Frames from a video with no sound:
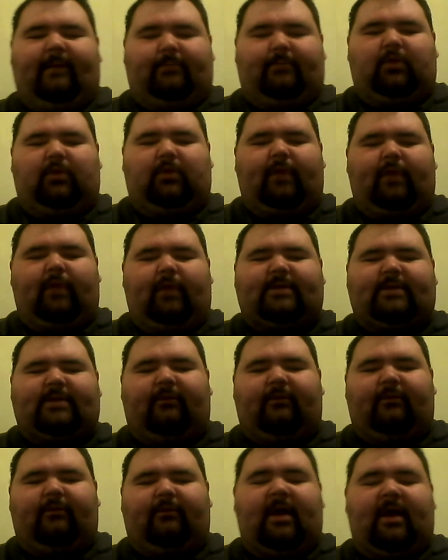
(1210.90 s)
great stuff.
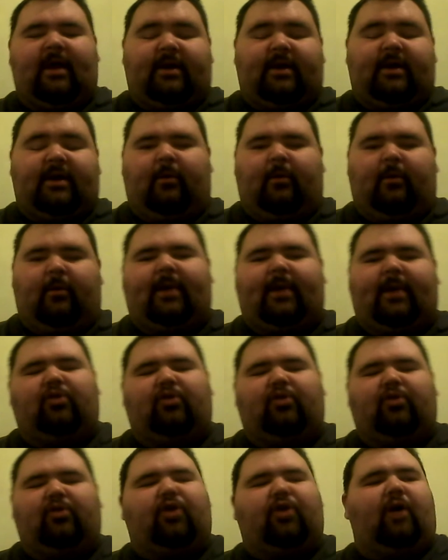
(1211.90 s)
Terminator
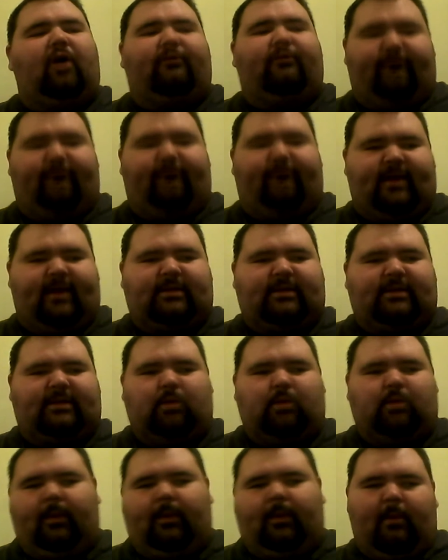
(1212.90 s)
Dawn of Fate is one
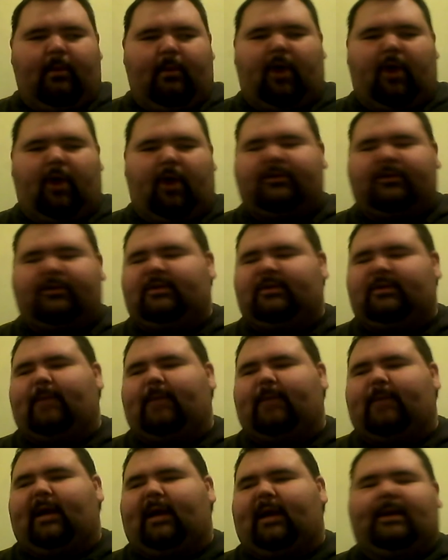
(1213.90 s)
that I bought back
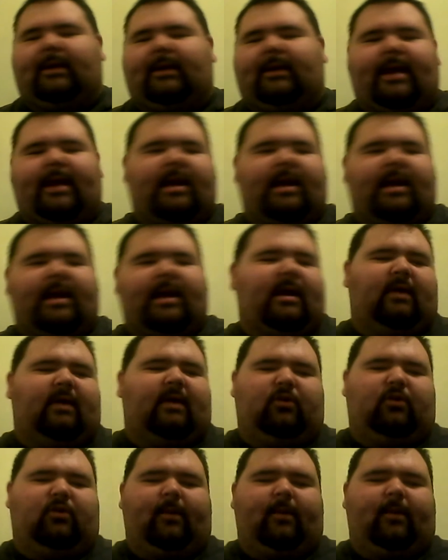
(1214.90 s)
in the day,
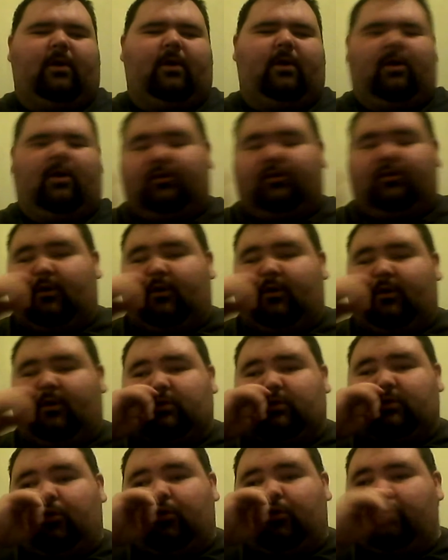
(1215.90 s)
Terminator
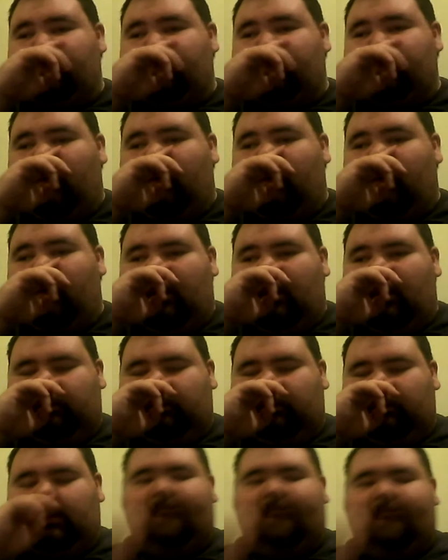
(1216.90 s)
2002 or so. I
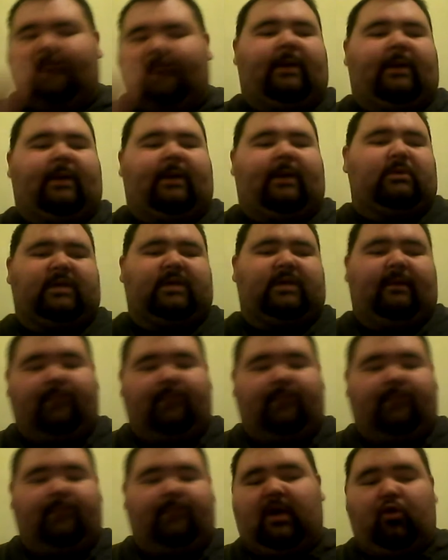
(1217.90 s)
thought that was a
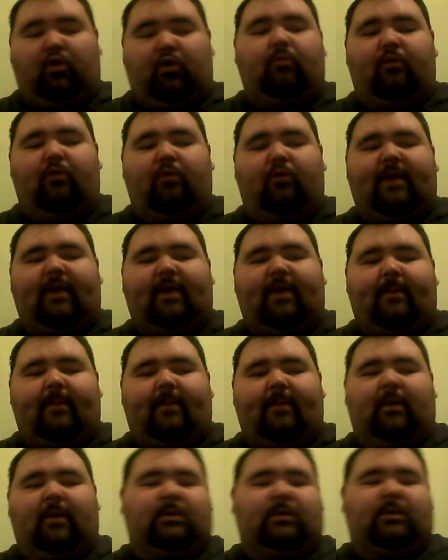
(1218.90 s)
good movie. It
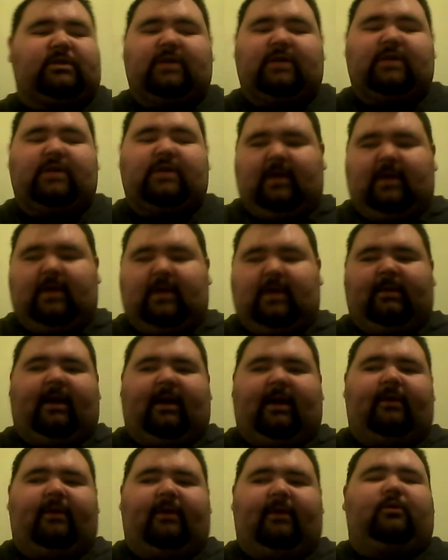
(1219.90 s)
was the
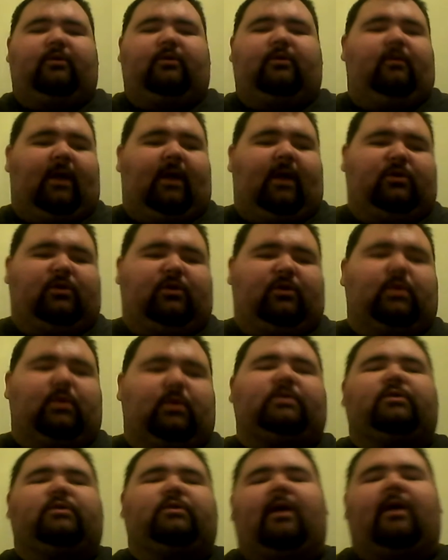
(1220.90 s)
character, Arnold Schwarzenegger's
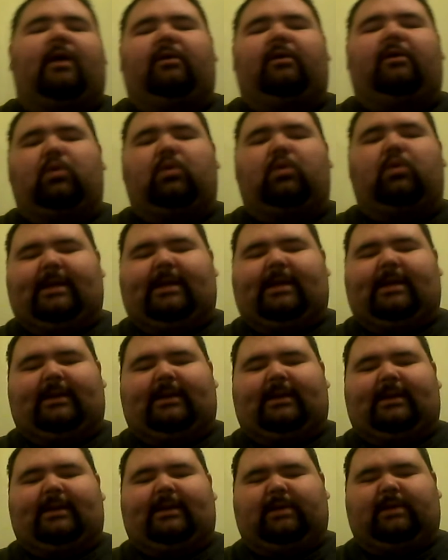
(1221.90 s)
character was in it. It
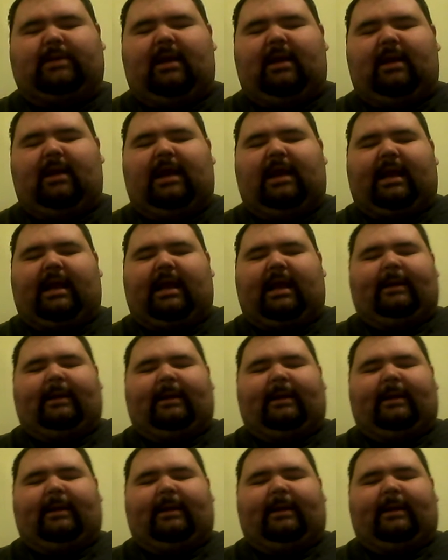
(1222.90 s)
was kind of like a,